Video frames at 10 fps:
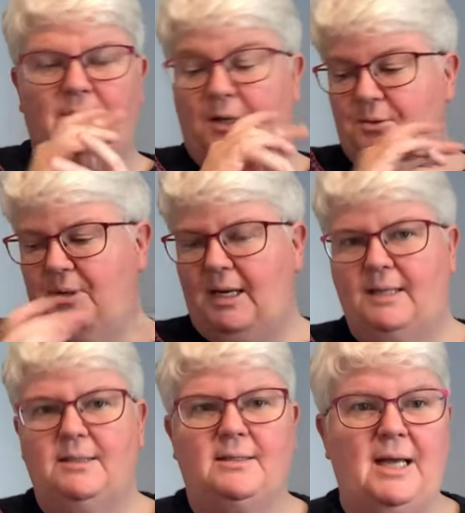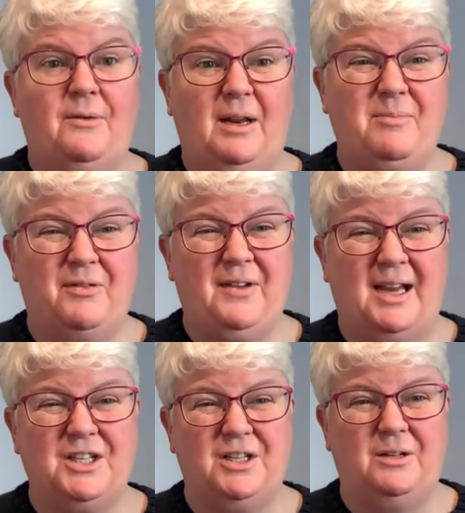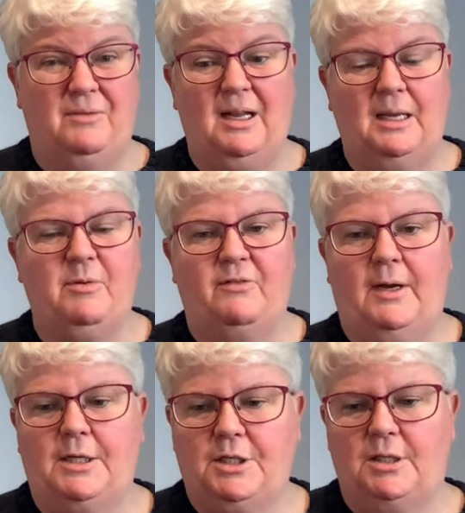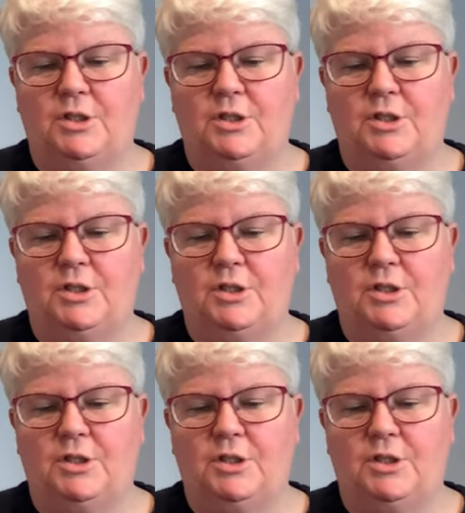Will I go and get it? Is that really professional? Really professional?